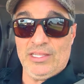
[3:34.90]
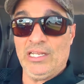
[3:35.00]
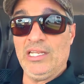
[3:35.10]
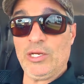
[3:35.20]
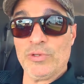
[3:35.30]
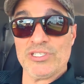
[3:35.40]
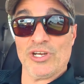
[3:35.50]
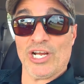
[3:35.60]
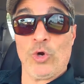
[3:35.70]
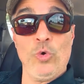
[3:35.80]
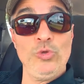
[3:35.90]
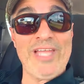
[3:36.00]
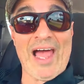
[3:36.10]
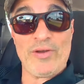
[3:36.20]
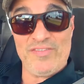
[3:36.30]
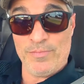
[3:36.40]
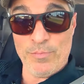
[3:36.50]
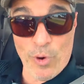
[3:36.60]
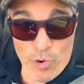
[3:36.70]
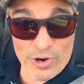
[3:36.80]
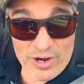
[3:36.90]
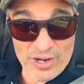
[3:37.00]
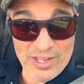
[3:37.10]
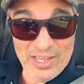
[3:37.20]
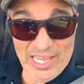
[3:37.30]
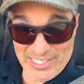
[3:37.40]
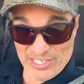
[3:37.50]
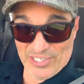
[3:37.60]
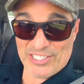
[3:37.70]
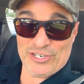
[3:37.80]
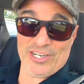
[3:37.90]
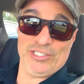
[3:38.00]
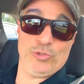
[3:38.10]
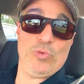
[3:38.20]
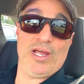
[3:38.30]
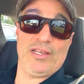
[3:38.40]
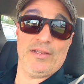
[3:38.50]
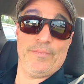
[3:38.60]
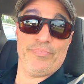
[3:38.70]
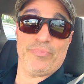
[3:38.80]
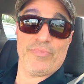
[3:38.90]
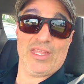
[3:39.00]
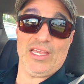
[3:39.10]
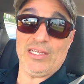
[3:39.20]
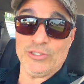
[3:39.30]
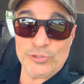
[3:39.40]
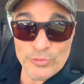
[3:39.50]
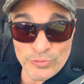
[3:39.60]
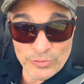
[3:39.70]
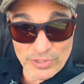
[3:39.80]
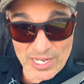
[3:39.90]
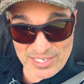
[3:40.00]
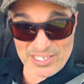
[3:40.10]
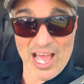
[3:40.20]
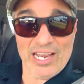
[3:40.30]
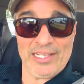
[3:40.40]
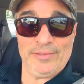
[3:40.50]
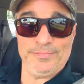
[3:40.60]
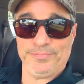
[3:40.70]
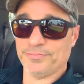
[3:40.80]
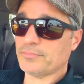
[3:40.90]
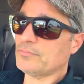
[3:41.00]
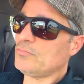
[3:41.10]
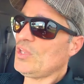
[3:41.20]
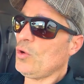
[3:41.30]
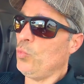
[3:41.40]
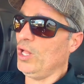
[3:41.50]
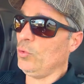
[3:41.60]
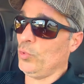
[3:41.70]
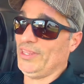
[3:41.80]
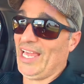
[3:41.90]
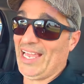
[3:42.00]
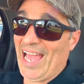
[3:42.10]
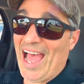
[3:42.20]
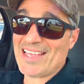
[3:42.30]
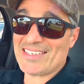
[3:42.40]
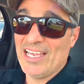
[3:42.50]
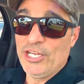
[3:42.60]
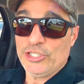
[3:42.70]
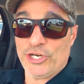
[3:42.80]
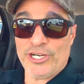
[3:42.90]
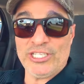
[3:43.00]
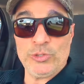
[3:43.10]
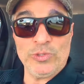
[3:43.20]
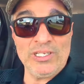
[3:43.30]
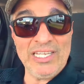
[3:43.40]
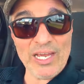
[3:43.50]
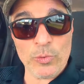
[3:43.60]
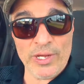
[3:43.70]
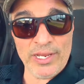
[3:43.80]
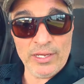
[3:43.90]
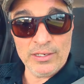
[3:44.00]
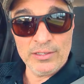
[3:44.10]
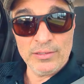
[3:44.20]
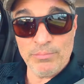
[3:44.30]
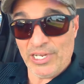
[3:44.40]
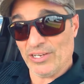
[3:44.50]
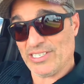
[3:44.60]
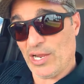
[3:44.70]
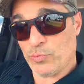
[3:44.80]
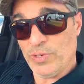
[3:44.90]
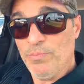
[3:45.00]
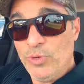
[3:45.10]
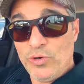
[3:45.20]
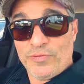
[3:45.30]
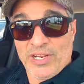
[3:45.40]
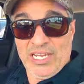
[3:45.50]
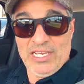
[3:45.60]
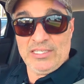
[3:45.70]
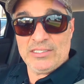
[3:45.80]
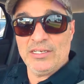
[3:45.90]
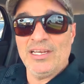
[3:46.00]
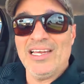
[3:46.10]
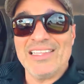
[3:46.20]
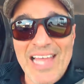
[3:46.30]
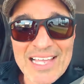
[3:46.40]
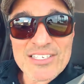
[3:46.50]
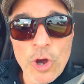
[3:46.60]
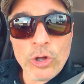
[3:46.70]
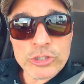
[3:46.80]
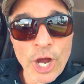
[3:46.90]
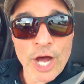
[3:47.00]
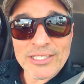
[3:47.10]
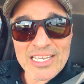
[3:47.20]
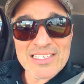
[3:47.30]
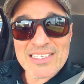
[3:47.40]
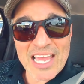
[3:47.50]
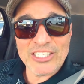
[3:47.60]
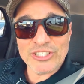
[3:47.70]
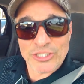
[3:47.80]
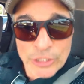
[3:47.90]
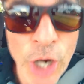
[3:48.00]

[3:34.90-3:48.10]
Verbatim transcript: the liquid is going to cool down even more and it's going to turn into what? Into a solid. Well, when the gas turned into a liquid because I removed heat, that's called condensation.